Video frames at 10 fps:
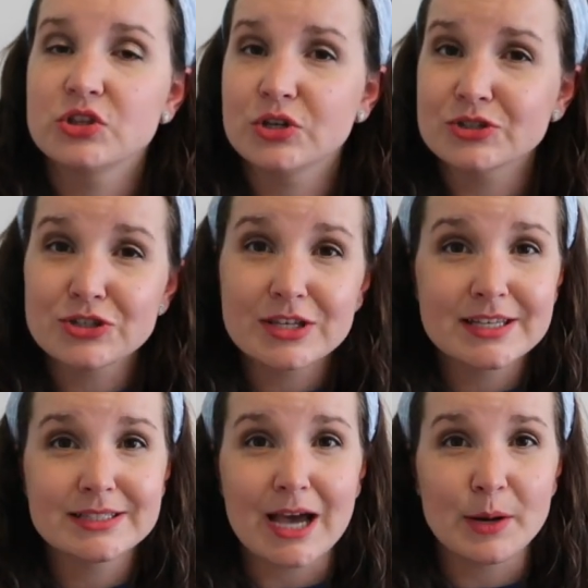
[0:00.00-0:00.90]
Those are the
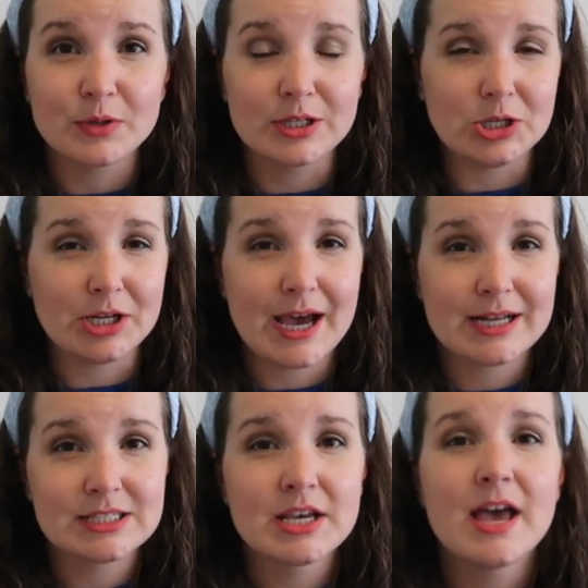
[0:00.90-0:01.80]
things I'm really good
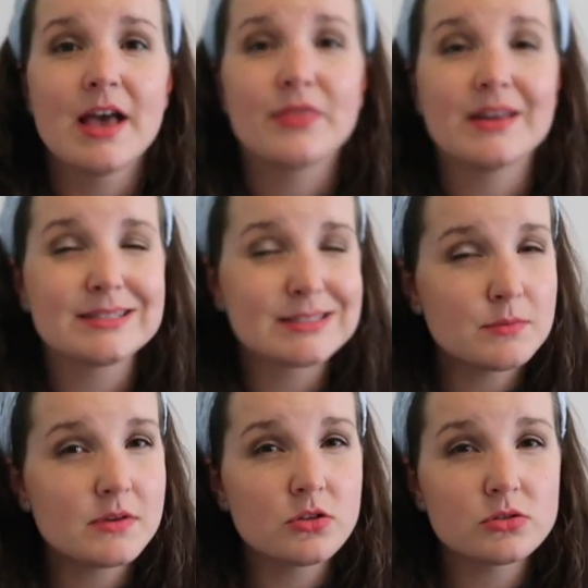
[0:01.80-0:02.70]
at. That
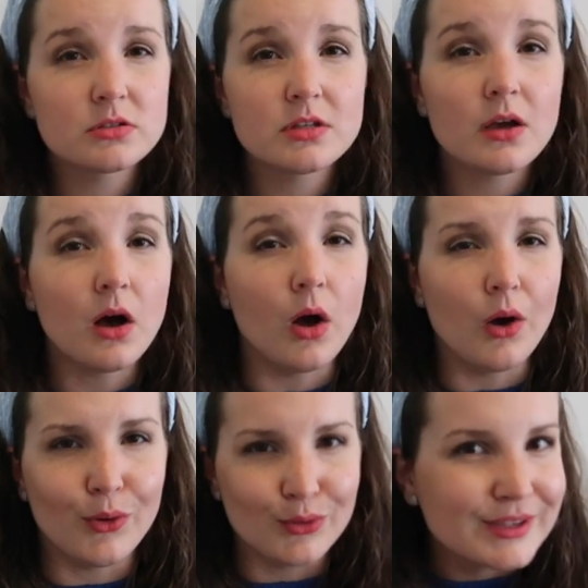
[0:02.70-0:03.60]
doesn't mean those are the
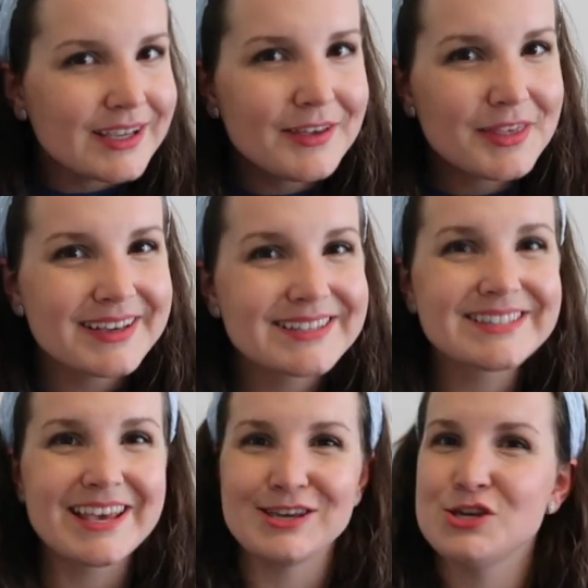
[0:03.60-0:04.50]
only
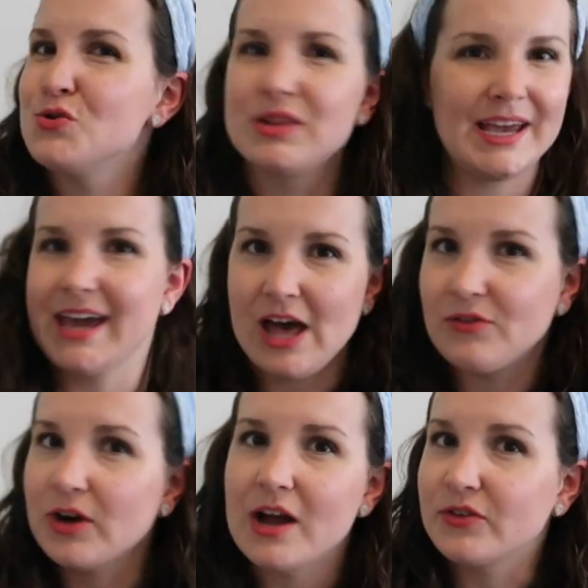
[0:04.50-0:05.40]
things that you like
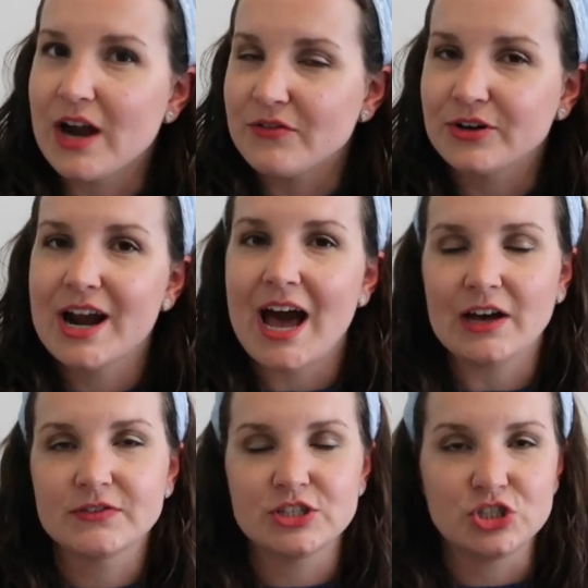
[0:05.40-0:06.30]
ever
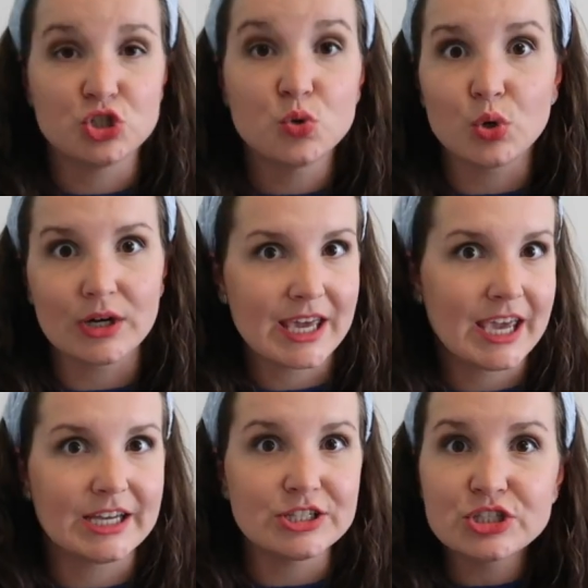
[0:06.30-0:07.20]
have to do or
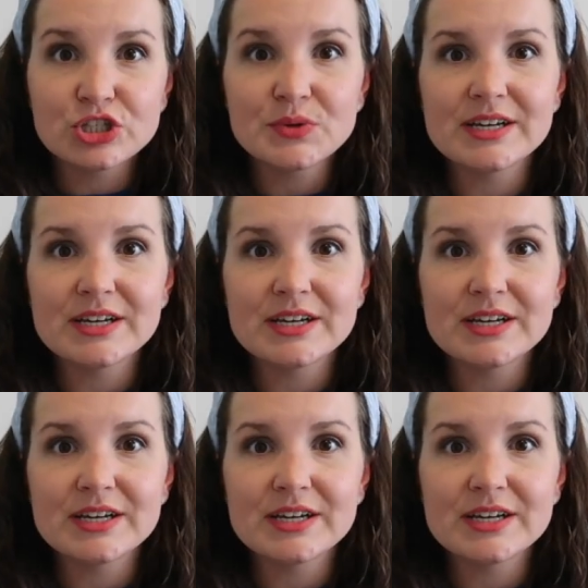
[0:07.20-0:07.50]
can do.